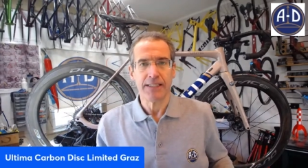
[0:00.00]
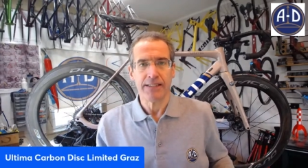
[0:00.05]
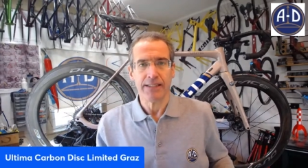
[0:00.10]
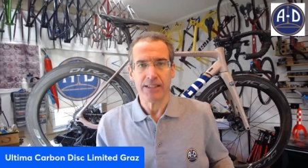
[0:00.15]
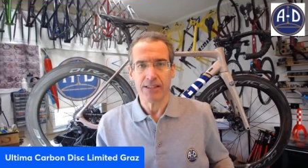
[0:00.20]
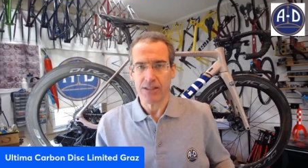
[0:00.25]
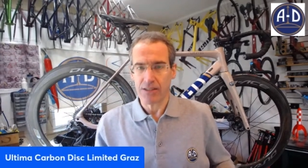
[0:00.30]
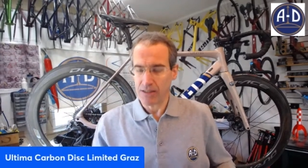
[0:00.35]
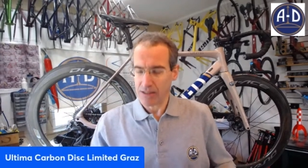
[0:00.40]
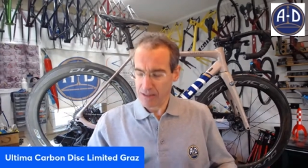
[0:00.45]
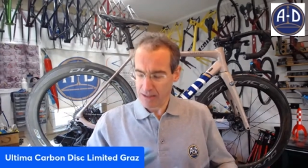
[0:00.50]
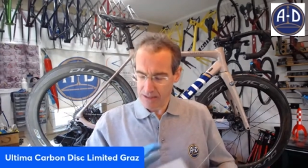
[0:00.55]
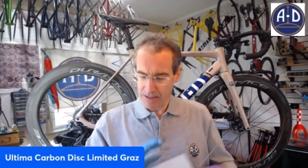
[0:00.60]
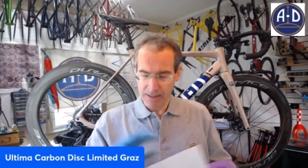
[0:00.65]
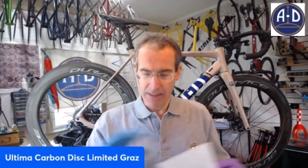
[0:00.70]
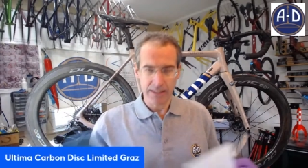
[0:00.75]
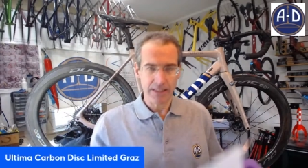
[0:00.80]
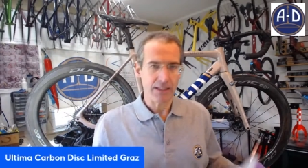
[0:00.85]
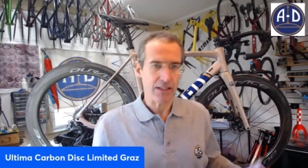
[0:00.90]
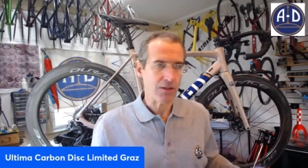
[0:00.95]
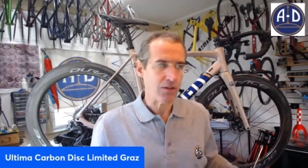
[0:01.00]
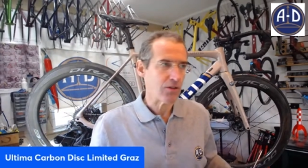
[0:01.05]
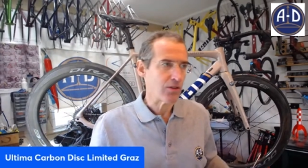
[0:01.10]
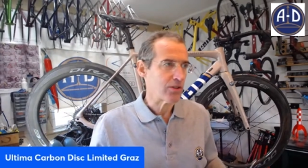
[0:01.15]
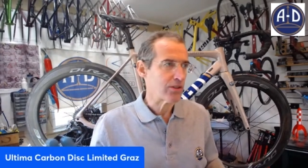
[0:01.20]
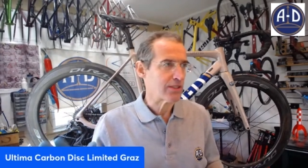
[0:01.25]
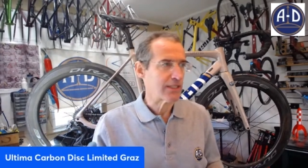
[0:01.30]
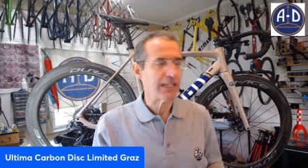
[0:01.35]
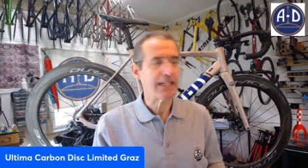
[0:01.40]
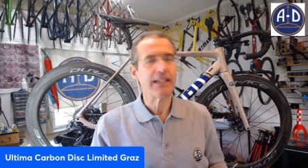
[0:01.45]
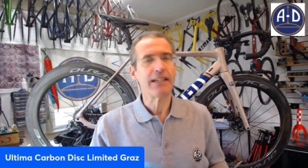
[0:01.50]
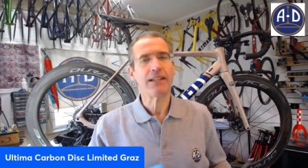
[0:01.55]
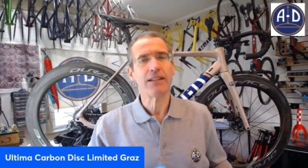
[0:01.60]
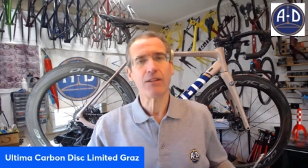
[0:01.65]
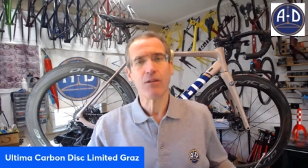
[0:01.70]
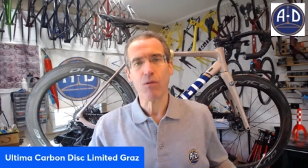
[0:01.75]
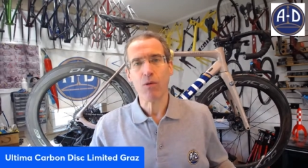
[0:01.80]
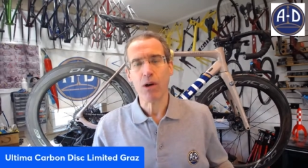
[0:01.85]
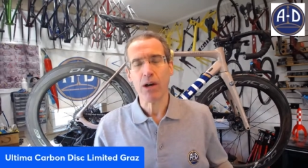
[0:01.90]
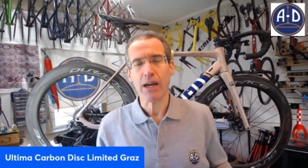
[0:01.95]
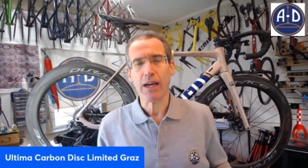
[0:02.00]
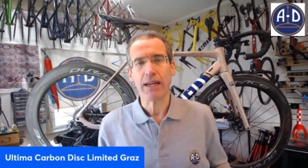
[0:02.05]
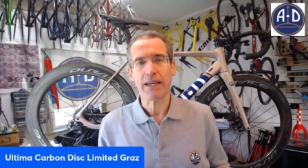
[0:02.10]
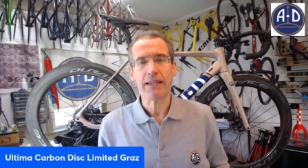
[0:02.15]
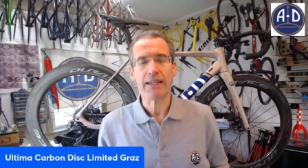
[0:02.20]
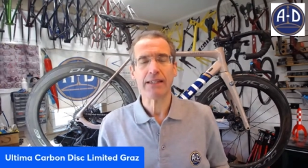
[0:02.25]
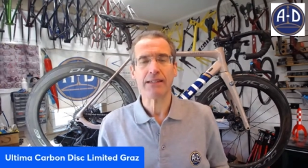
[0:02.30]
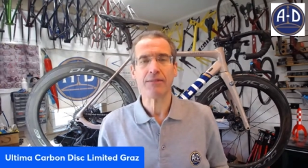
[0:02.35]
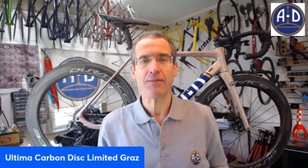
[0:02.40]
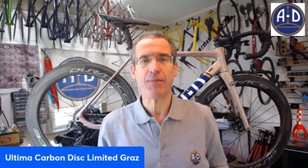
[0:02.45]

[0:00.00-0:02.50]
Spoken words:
that's just sitting in the corners, getting in the way,